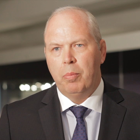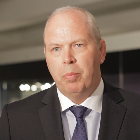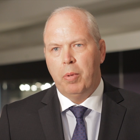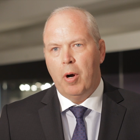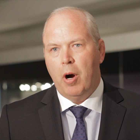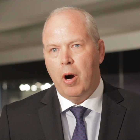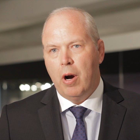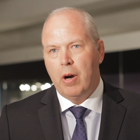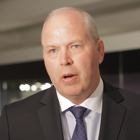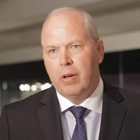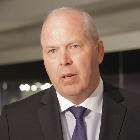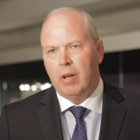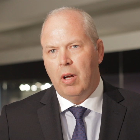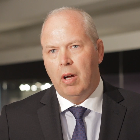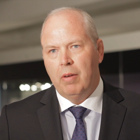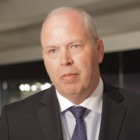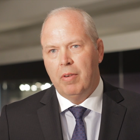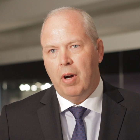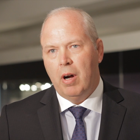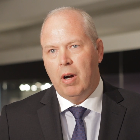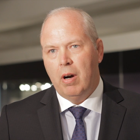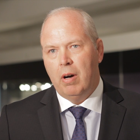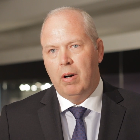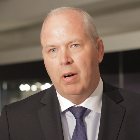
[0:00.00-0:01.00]
part of
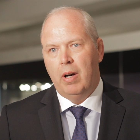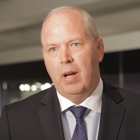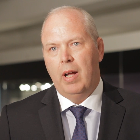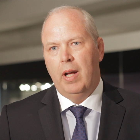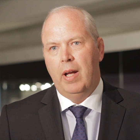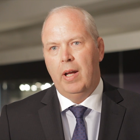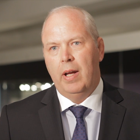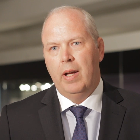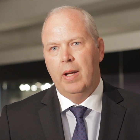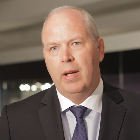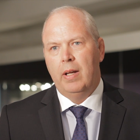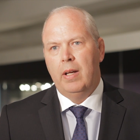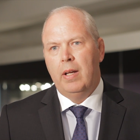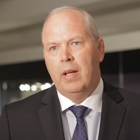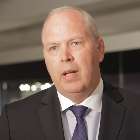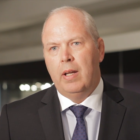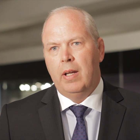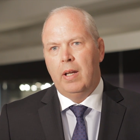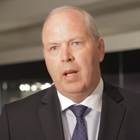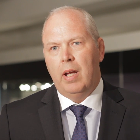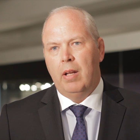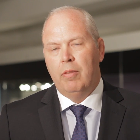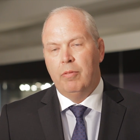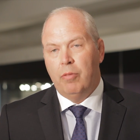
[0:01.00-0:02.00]
our
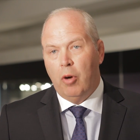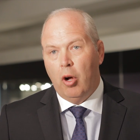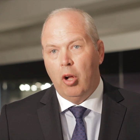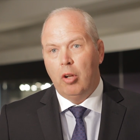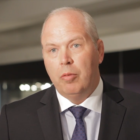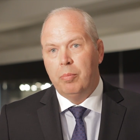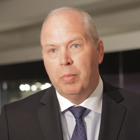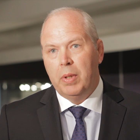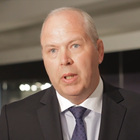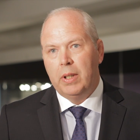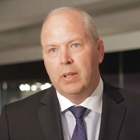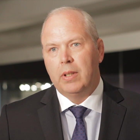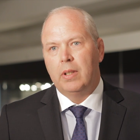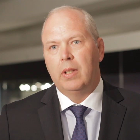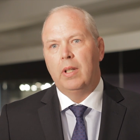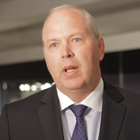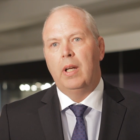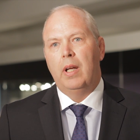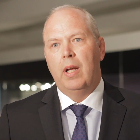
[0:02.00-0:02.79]
involvement